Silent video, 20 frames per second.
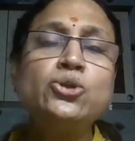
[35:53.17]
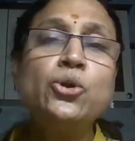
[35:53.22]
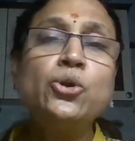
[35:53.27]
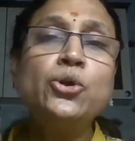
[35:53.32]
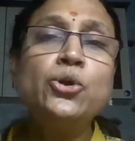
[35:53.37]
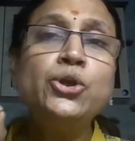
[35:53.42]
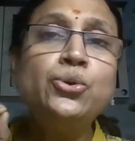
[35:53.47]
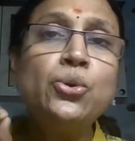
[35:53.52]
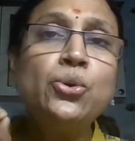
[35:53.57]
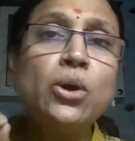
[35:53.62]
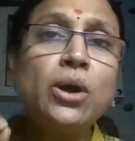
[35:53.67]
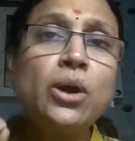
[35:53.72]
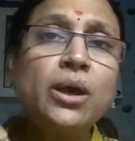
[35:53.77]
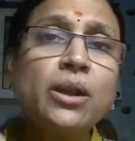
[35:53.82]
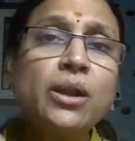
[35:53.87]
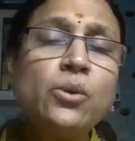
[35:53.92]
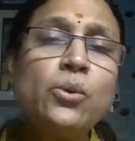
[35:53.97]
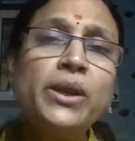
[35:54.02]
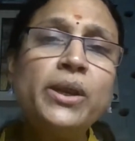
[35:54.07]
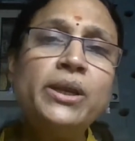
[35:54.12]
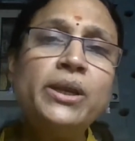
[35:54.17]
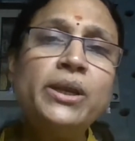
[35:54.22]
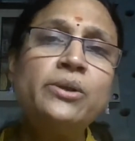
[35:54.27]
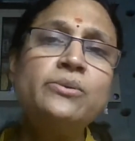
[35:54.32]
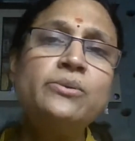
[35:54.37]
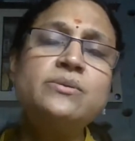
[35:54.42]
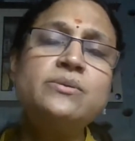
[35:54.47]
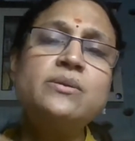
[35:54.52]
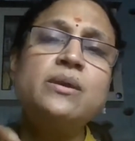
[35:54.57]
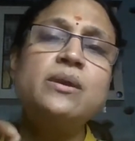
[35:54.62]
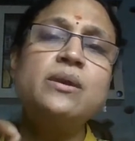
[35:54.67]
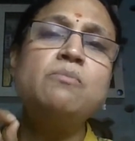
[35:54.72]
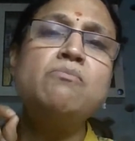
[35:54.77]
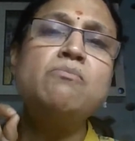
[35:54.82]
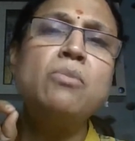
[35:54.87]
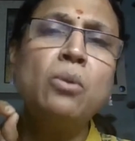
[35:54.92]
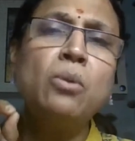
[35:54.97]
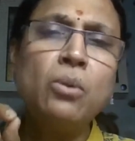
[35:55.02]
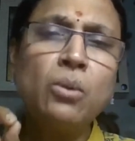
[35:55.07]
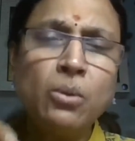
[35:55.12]
So you are going to see
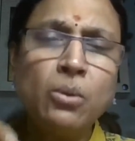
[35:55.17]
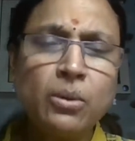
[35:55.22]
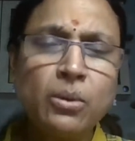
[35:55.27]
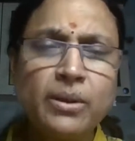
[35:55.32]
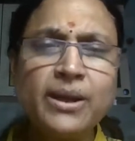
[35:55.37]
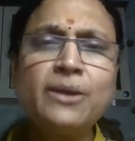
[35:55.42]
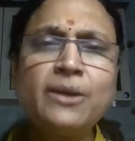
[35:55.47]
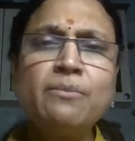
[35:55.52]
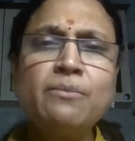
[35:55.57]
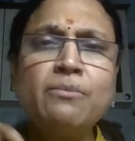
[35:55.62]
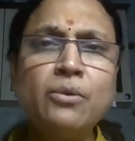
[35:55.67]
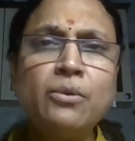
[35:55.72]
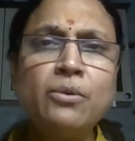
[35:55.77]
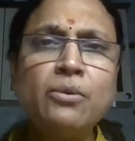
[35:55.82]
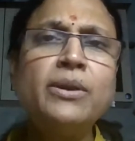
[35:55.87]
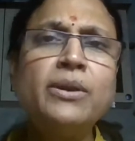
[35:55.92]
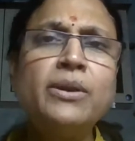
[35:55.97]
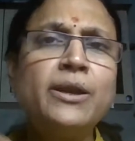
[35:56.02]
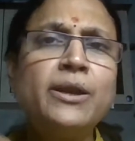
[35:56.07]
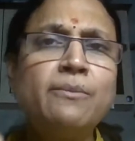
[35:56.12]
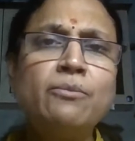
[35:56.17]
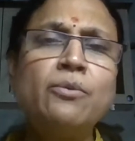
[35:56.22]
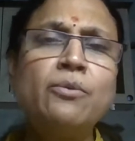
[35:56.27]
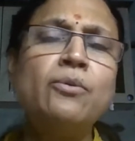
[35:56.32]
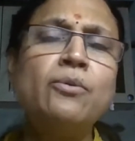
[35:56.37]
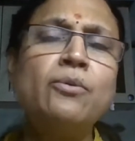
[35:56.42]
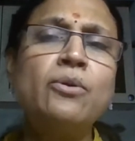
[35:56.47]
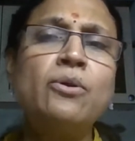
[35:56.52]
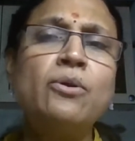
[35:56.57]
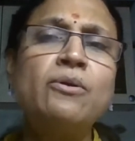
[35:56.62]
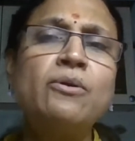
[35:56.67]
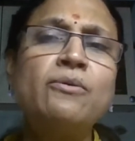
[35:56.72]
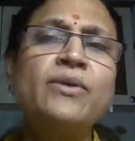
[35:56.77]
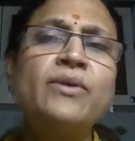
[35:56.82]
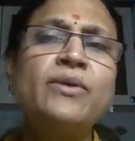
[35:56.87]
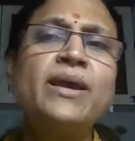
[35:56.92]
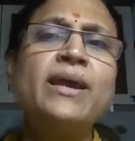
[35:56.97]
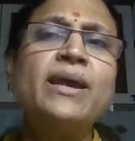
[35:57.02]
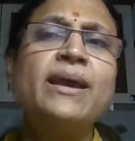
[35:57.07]
more and more of